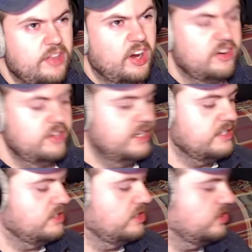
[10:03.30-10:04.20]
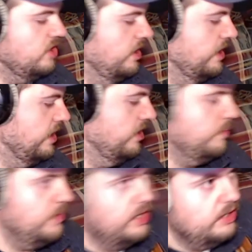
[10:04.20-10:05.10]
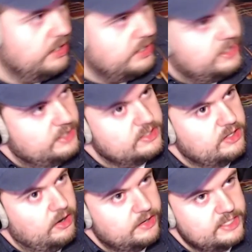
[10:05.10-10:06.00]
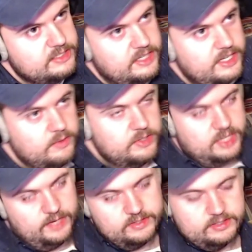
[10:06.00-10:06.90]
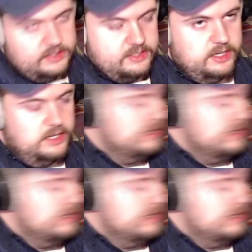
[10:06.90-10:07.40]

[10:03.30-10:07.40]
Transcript: the earliest song it could have been on is A Hard Day's Night, which obviously it's not.